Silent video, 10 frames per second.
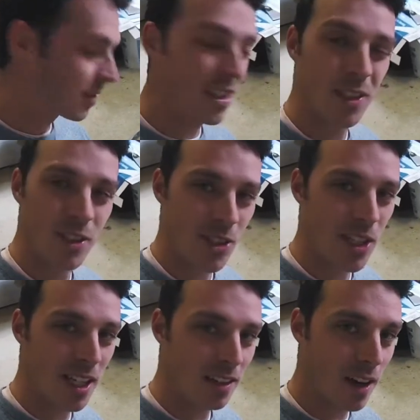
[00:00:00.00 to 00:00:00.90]
still just
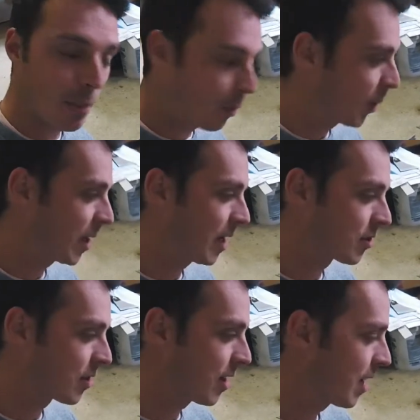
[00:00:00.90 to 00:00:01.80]
sitting there. I poured it
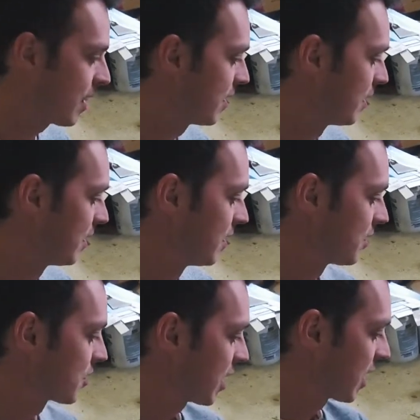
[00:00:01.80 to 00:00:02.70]
yesterday.
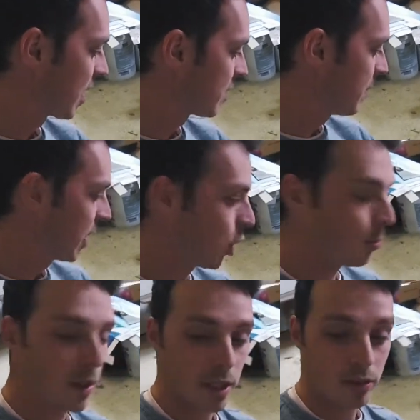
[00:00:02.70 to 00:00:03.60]
It's got a nice big
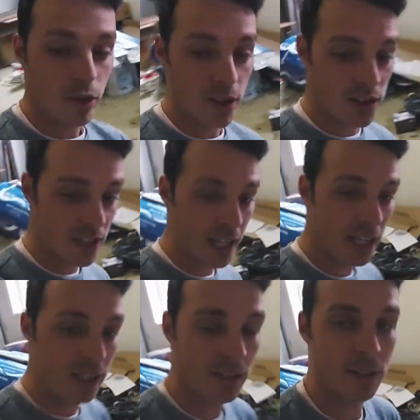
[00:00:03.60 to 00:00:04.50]
opening for a
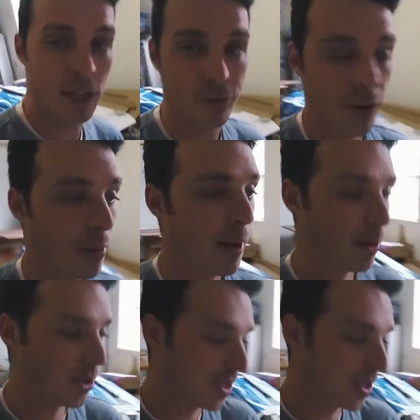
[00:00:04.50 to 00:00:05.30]
sink. Got a farmhouse